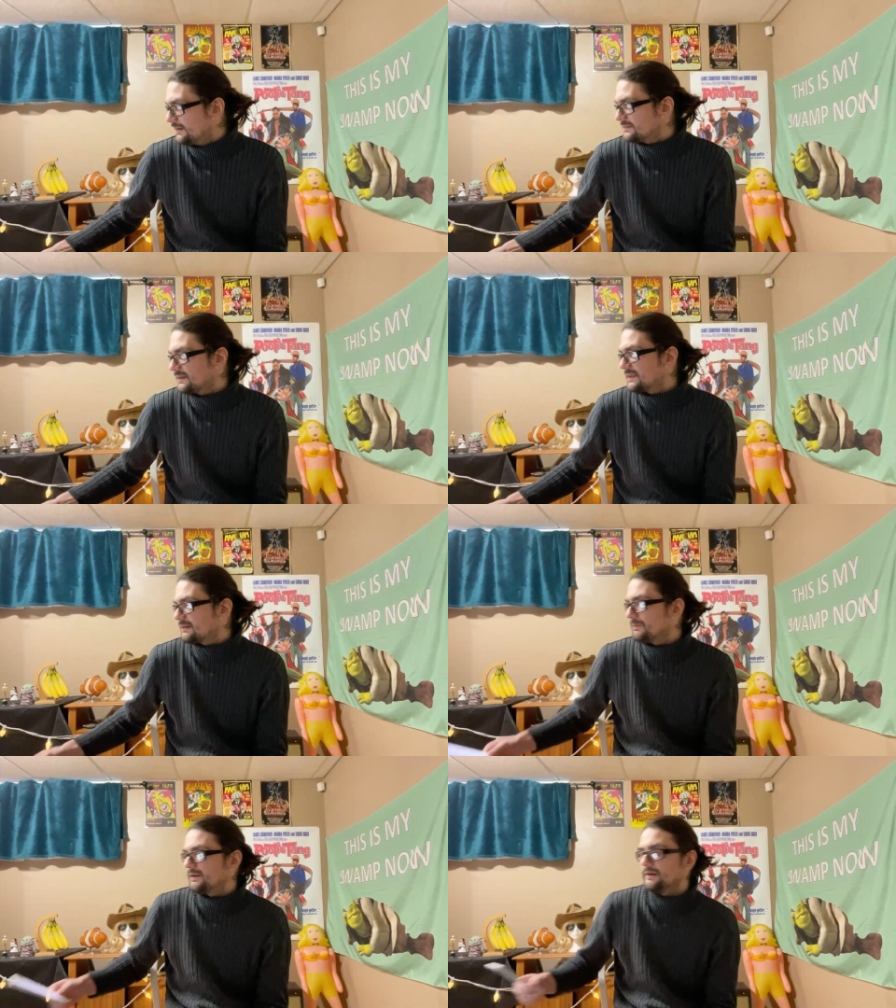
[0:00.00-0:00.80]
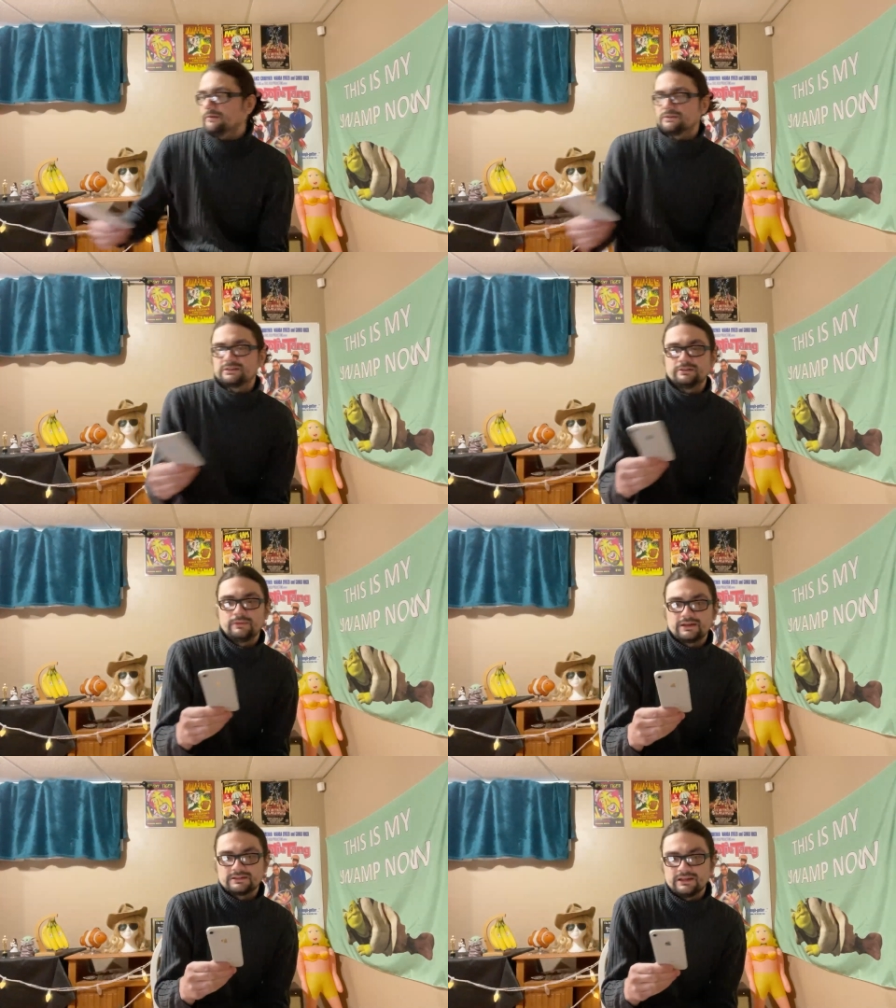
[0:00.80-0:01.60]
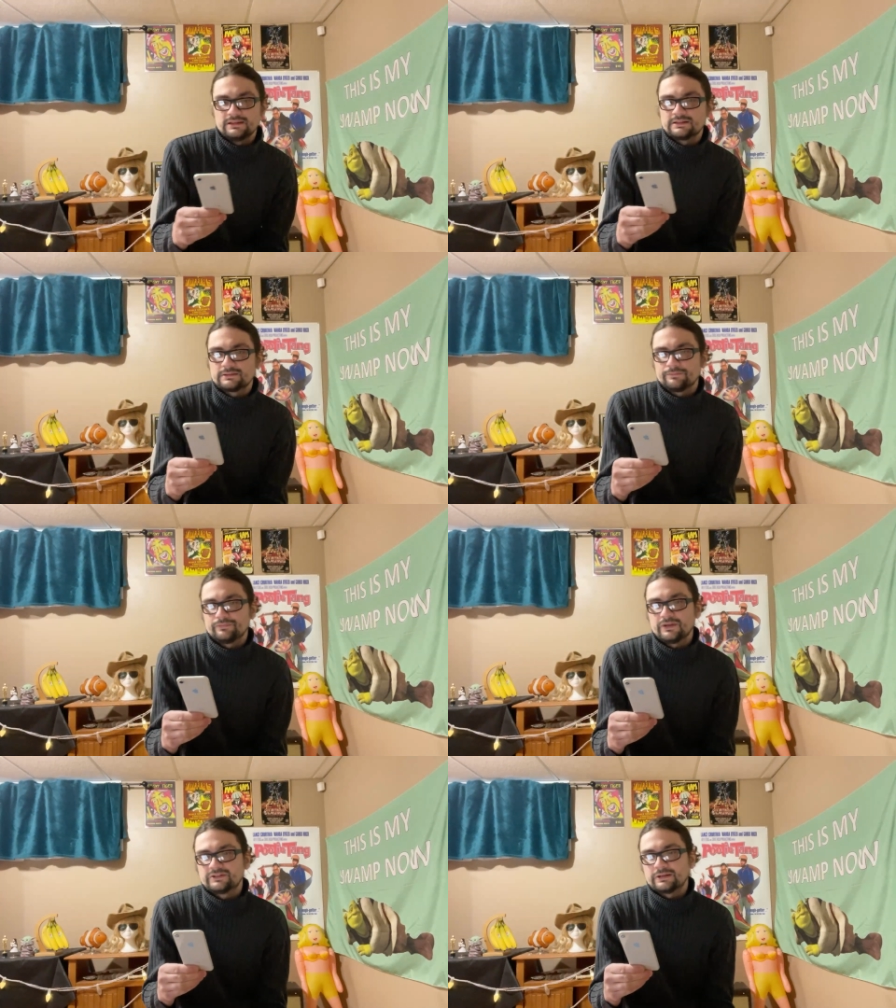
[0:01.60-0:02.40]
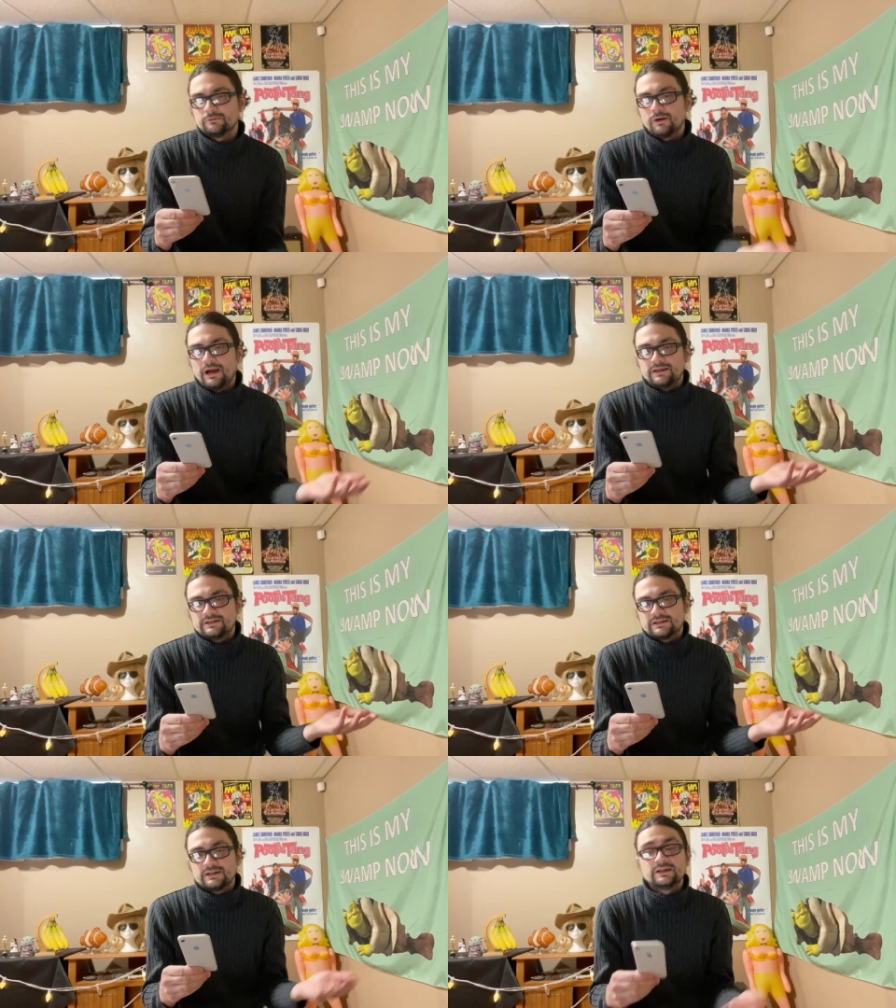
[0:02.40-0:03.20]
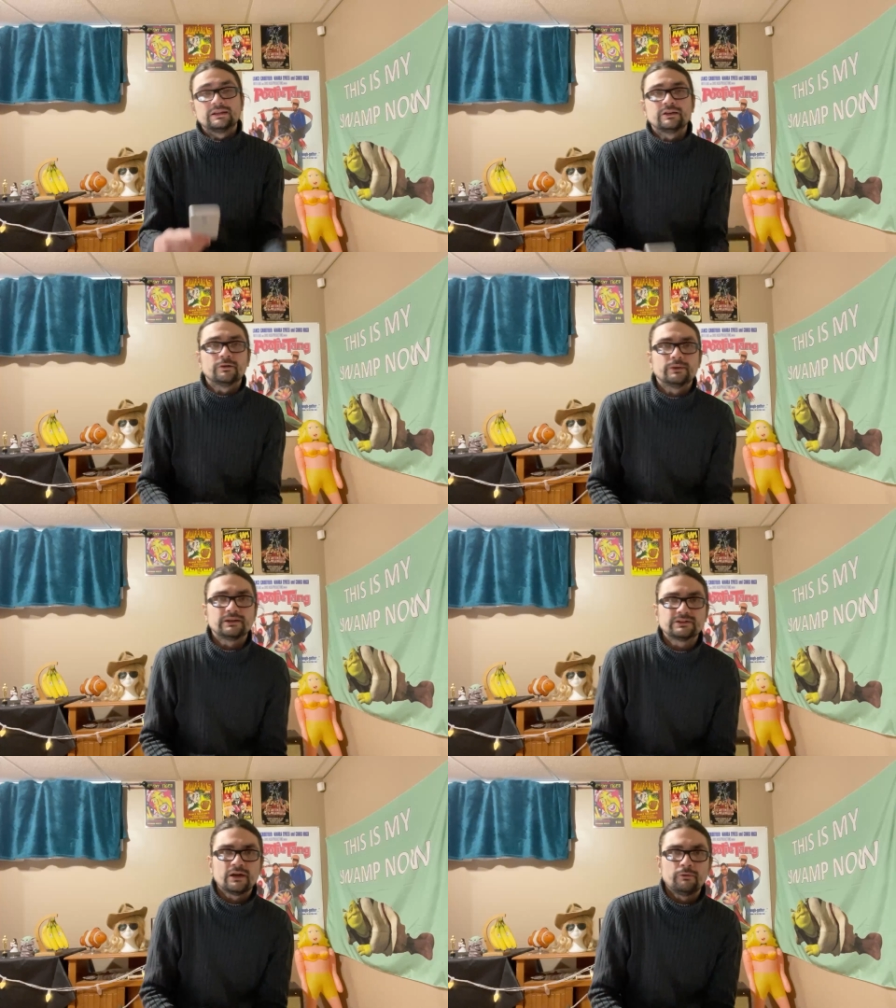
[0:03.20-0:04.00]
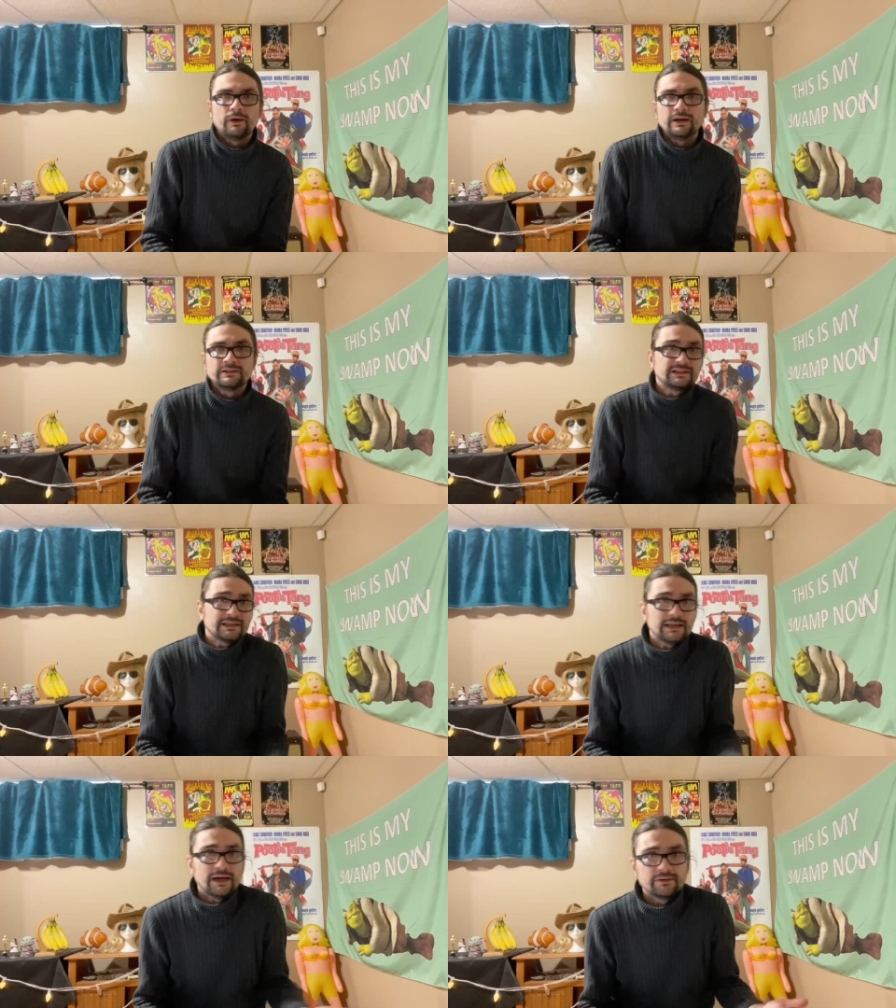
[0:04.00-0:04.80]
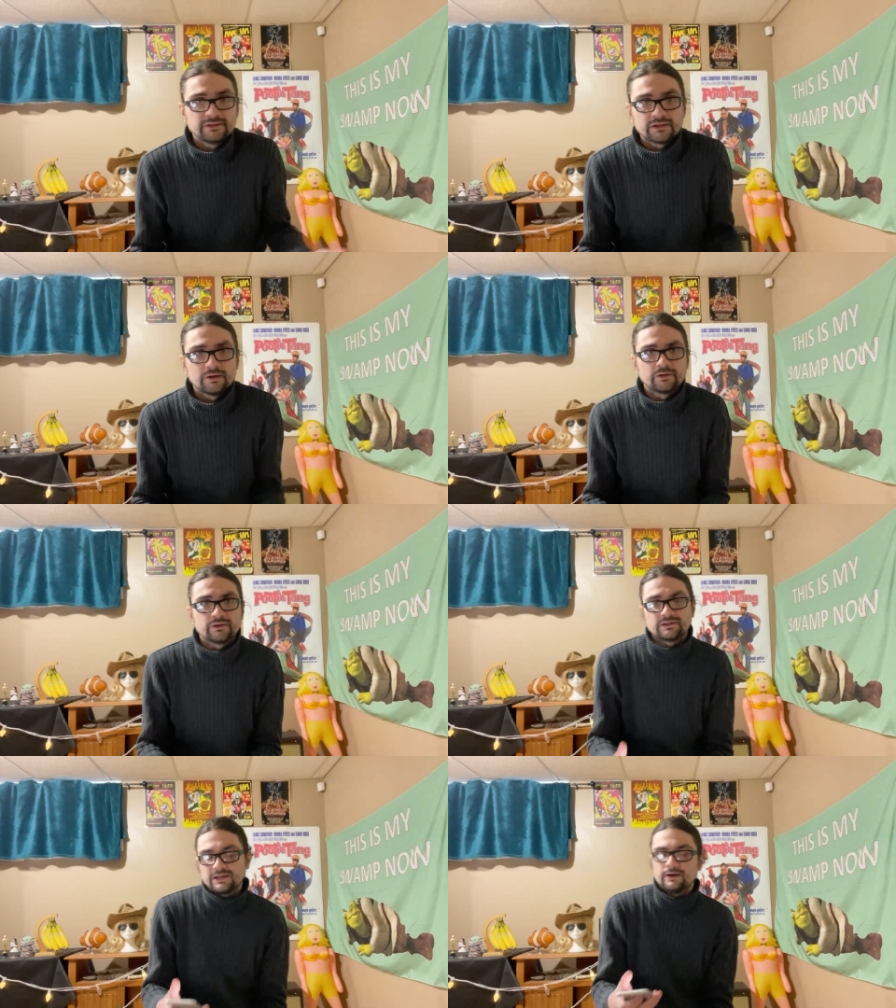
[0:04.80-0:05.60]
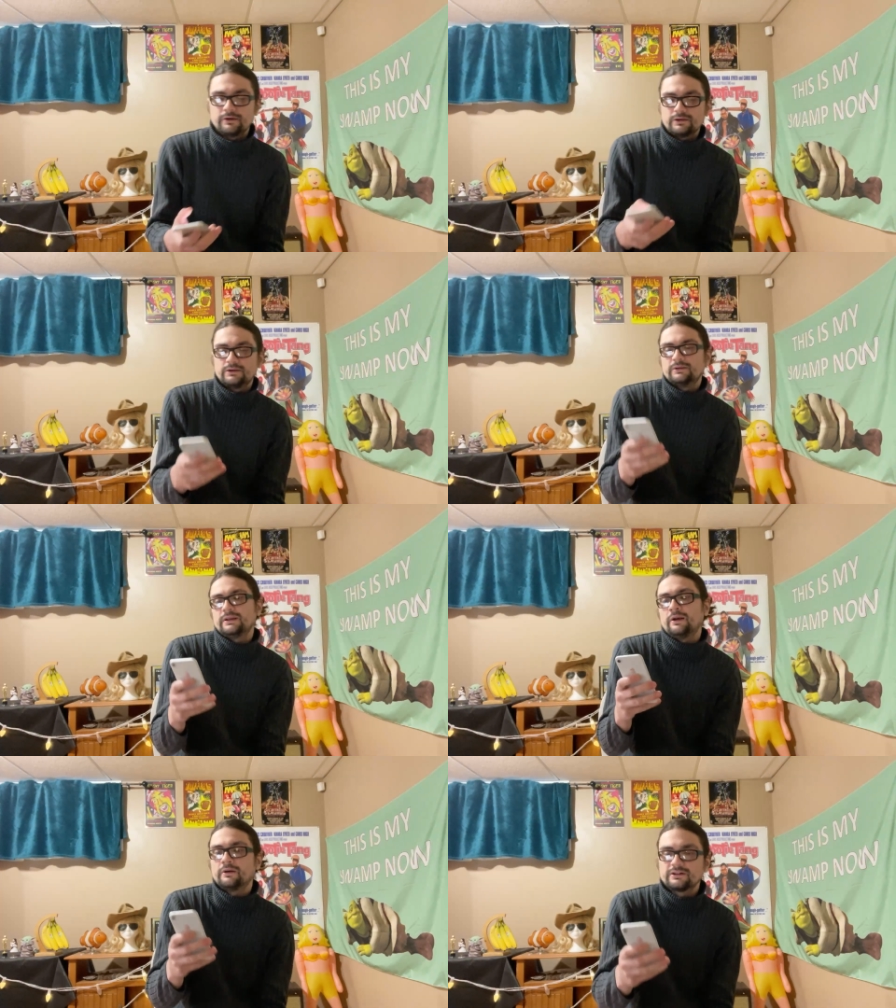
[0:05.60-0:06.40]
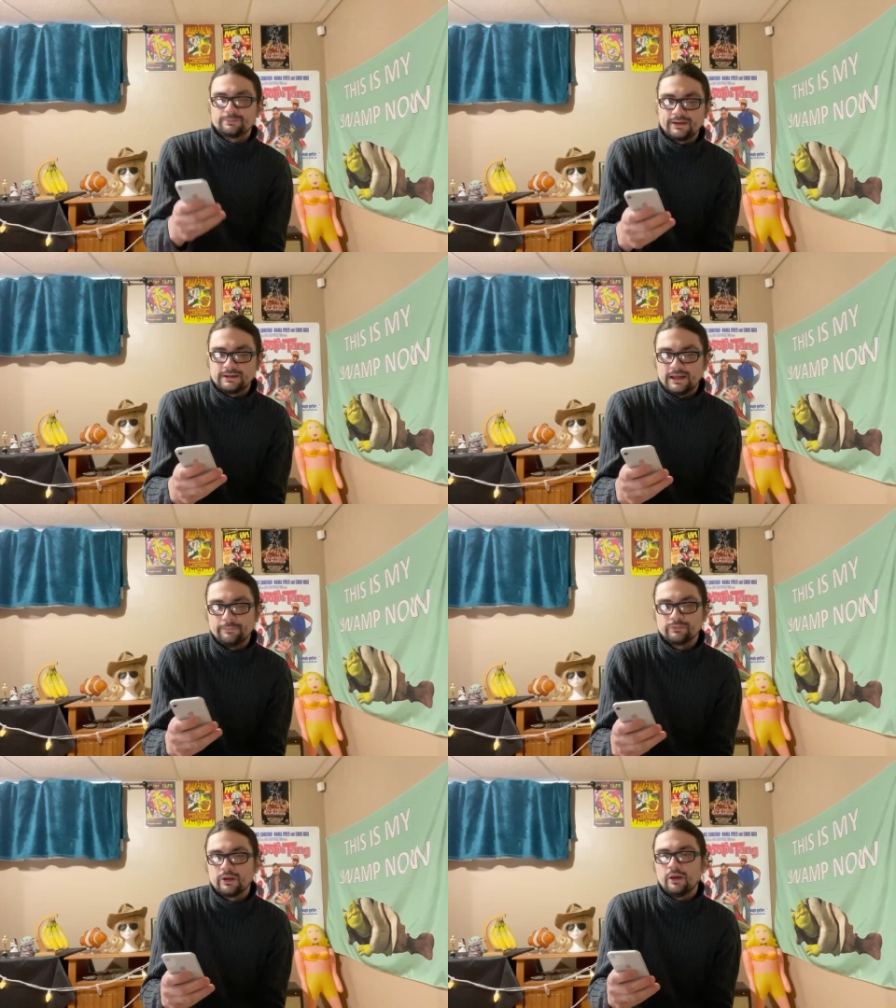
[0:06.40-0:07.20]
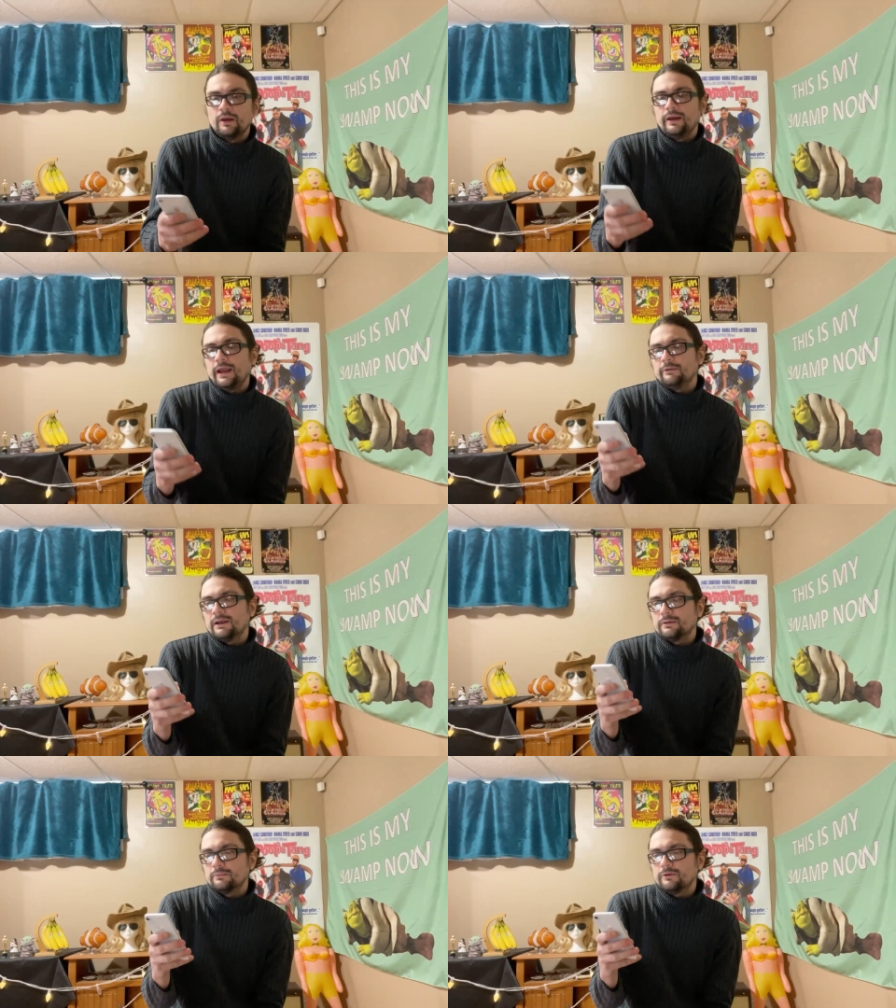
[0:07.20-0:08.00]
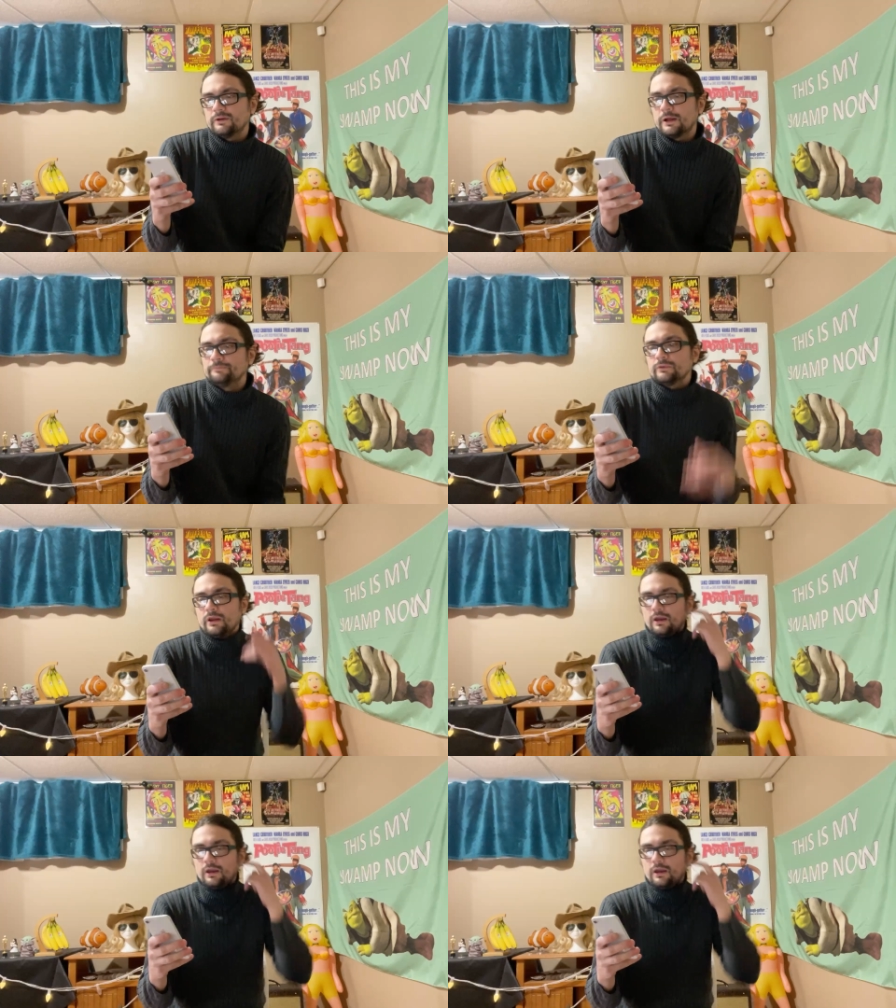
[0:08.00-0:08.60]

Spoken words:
So I think my notes still make sense. It's like, why is it good that nobody saw him? Why isn't he allowed to go to the tower? They don't explain that. Anyway, moving on.